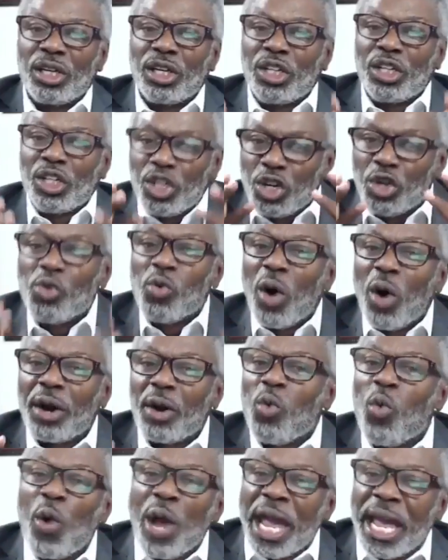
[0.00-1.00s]
you want to
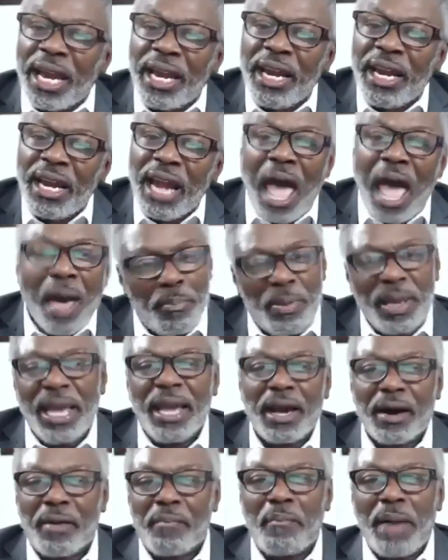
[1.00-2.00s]
win at
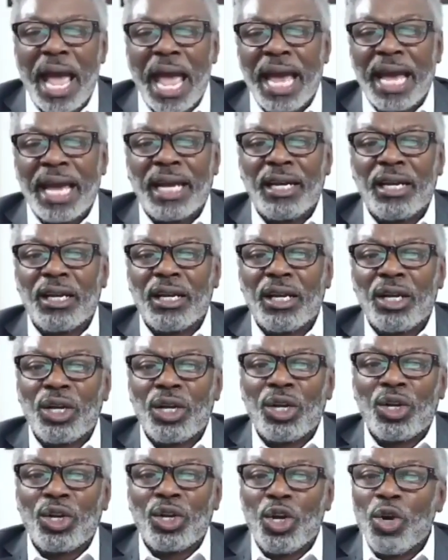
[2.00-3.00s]
being a man,
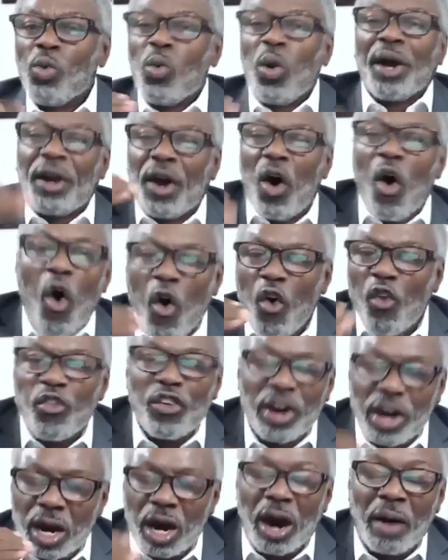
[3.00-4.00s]
you want to
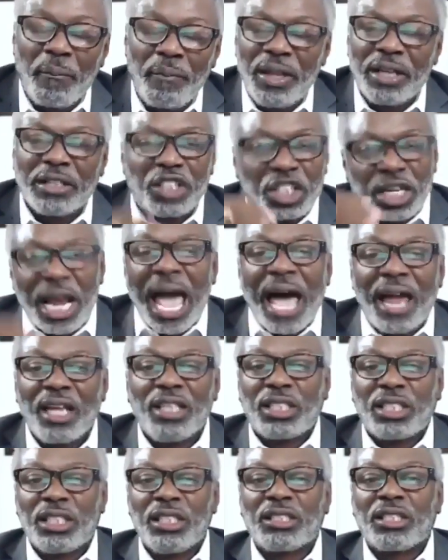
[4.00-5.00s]
overcome the
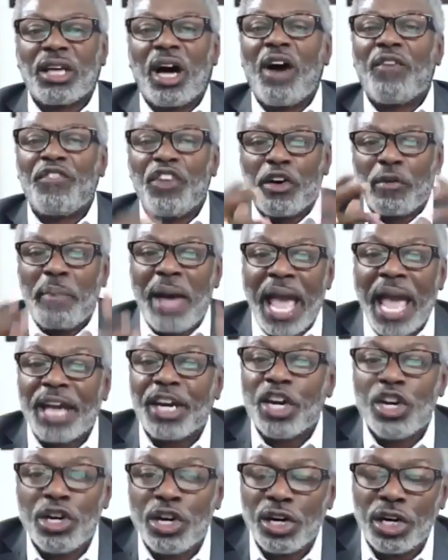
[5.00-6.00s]
challenges of your
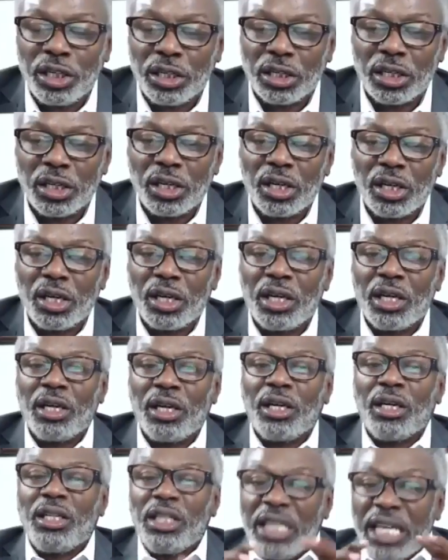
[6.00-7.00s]
manhood.
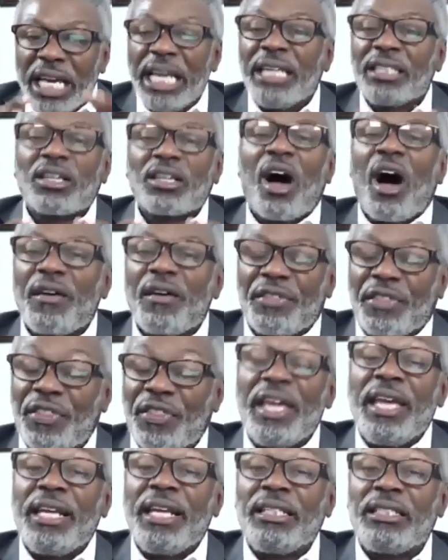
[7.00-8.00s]
These are the
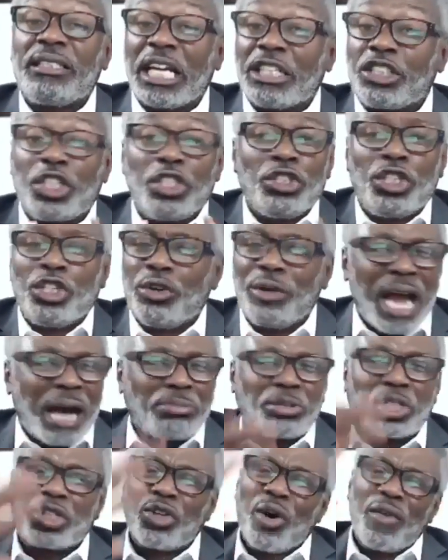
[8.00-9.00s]
things that you do. And I'm
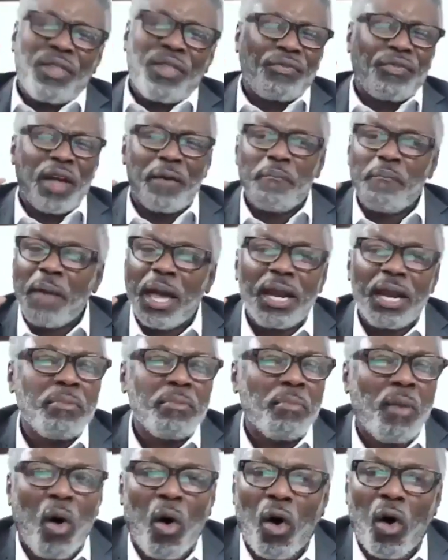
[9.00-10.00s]
sure that there are many
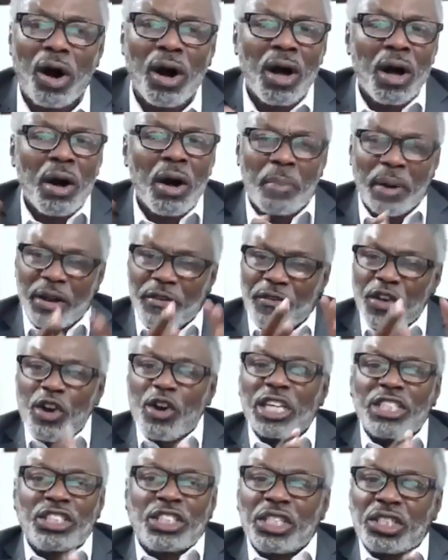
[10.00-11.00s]
more, but if you
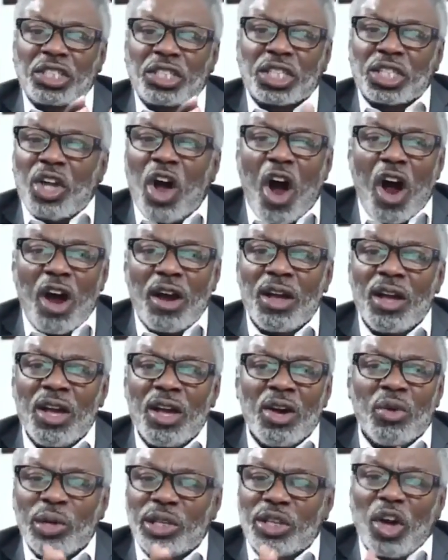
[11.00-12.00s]
could just start
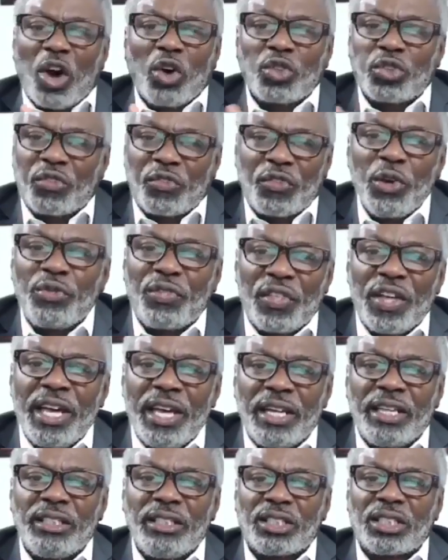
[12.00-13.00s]
with those few
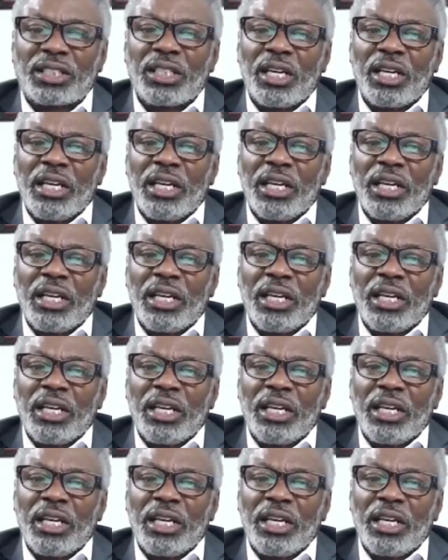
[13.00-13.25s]
things,